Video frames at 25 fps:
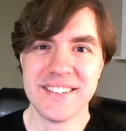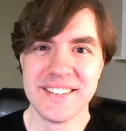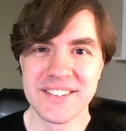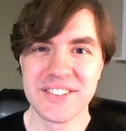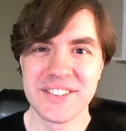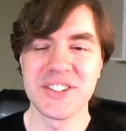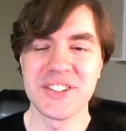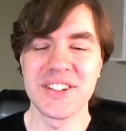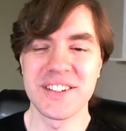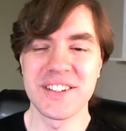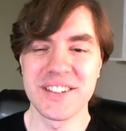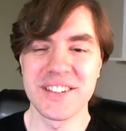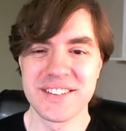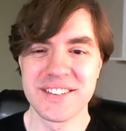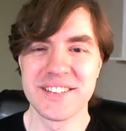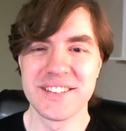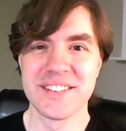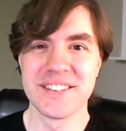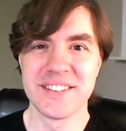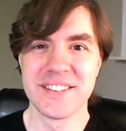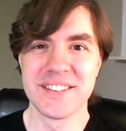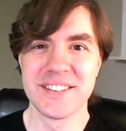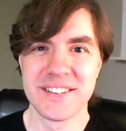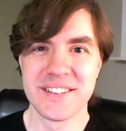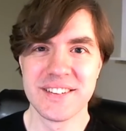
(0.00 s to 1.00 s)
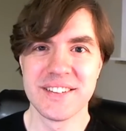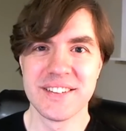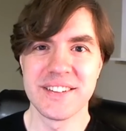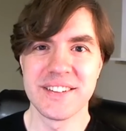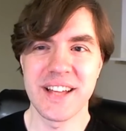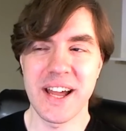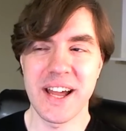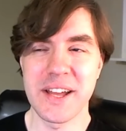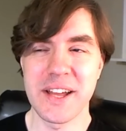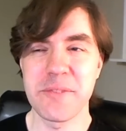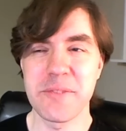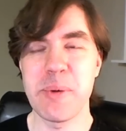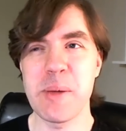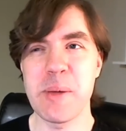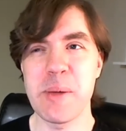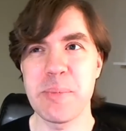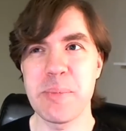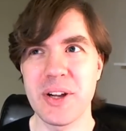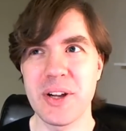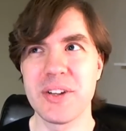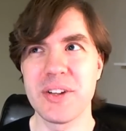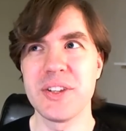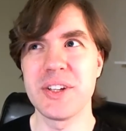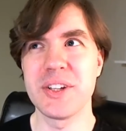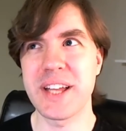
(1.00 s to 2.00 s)
Sure. Mm. Yeah, if
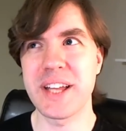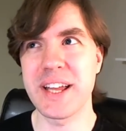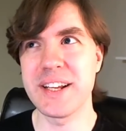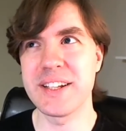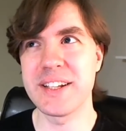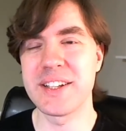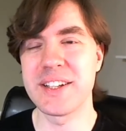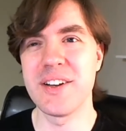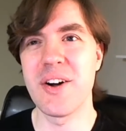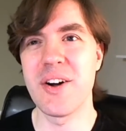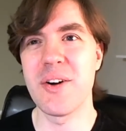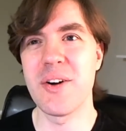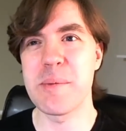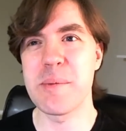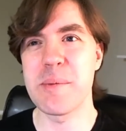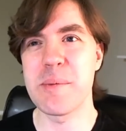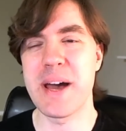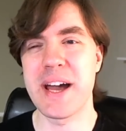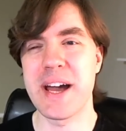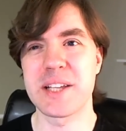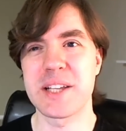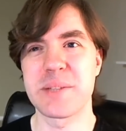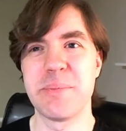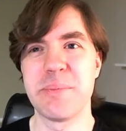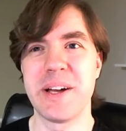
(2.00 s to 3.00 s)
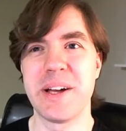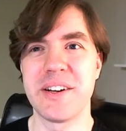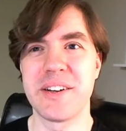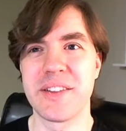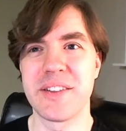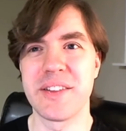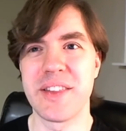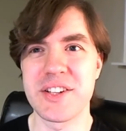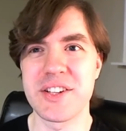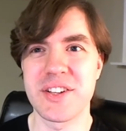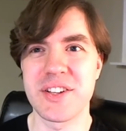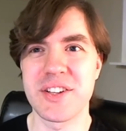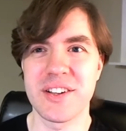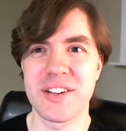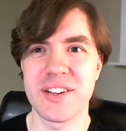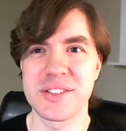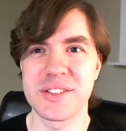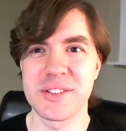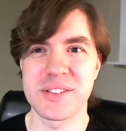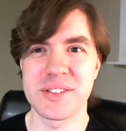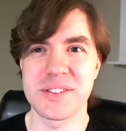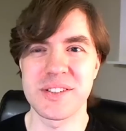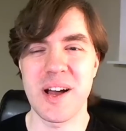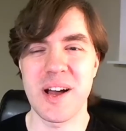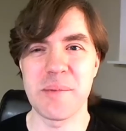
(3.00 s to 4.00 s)
people are looking to know Emacs better, they should
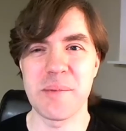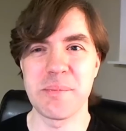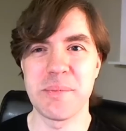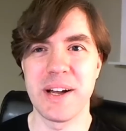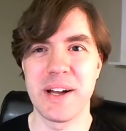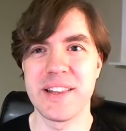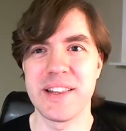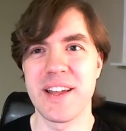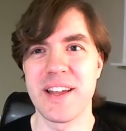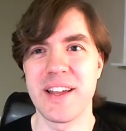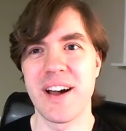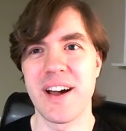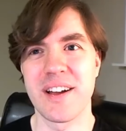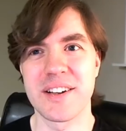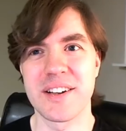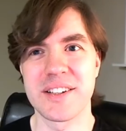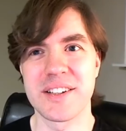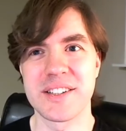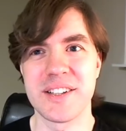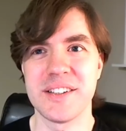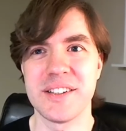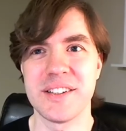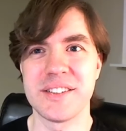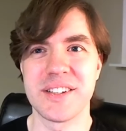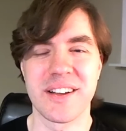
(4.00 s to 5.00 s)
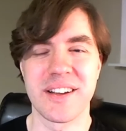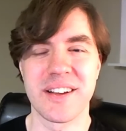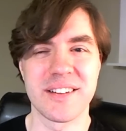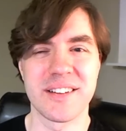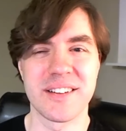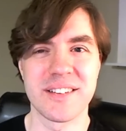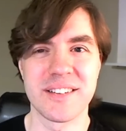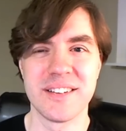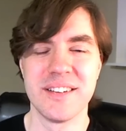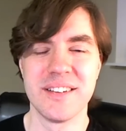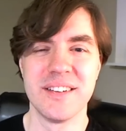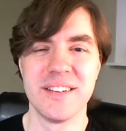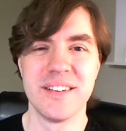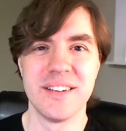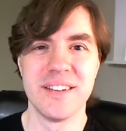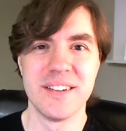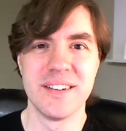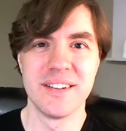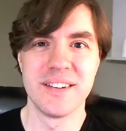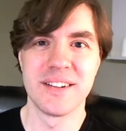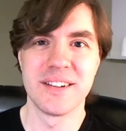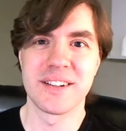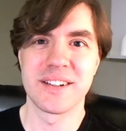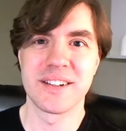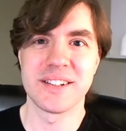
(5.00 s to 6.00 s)
also stop by the IRC channel
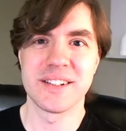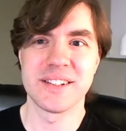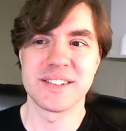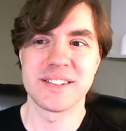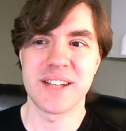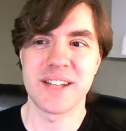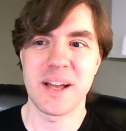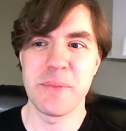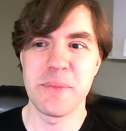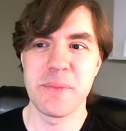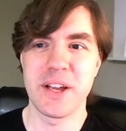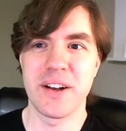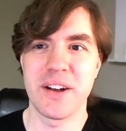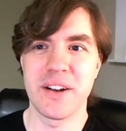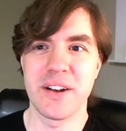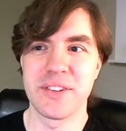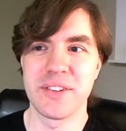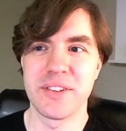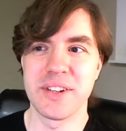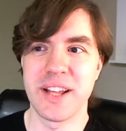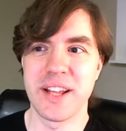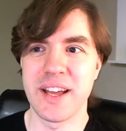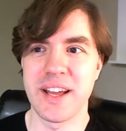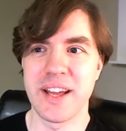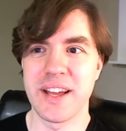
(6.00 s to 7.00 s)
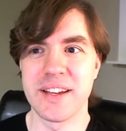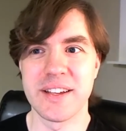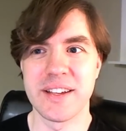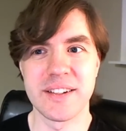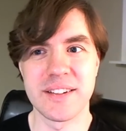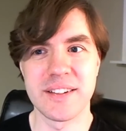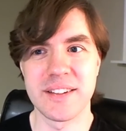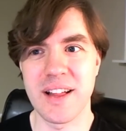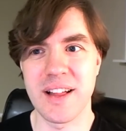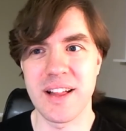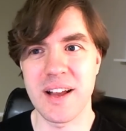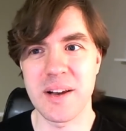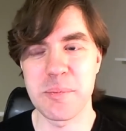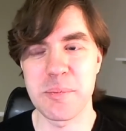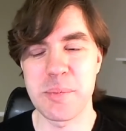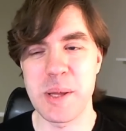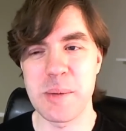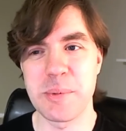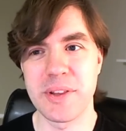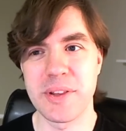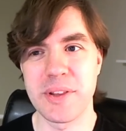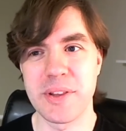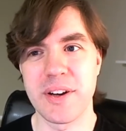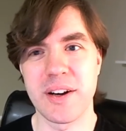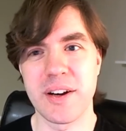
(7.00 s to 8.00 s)
because I'm there every day, and a lot of
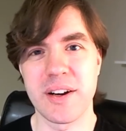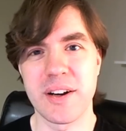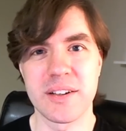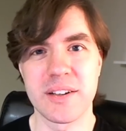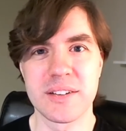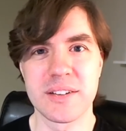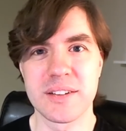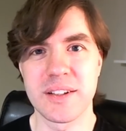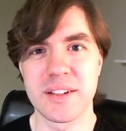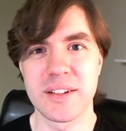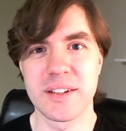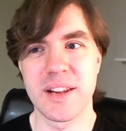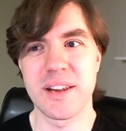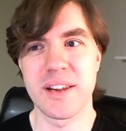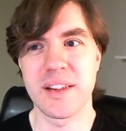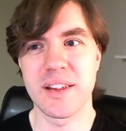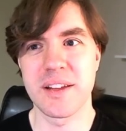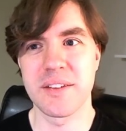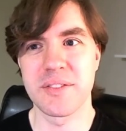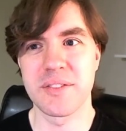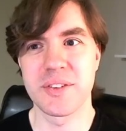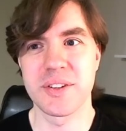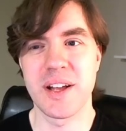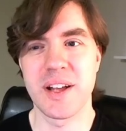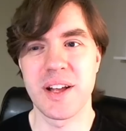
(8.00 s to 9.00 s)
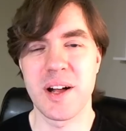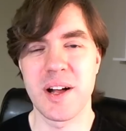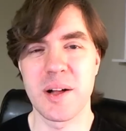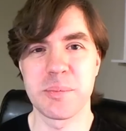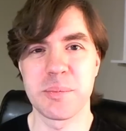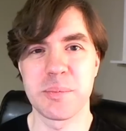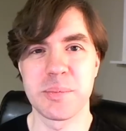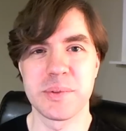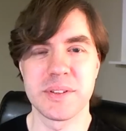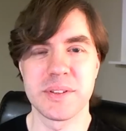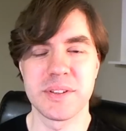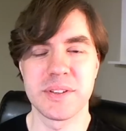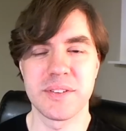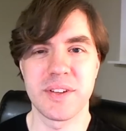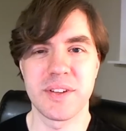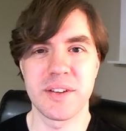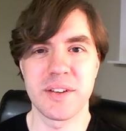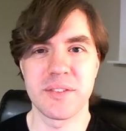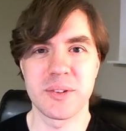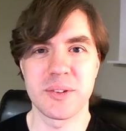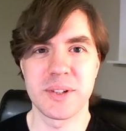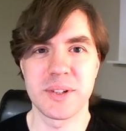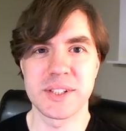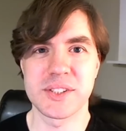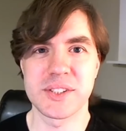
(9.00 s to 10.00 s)
people there can give good help if you
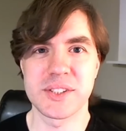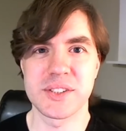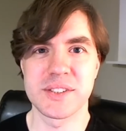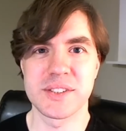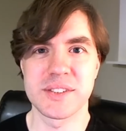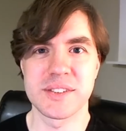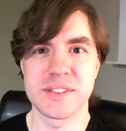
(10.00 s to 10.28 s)
have yeah. questions.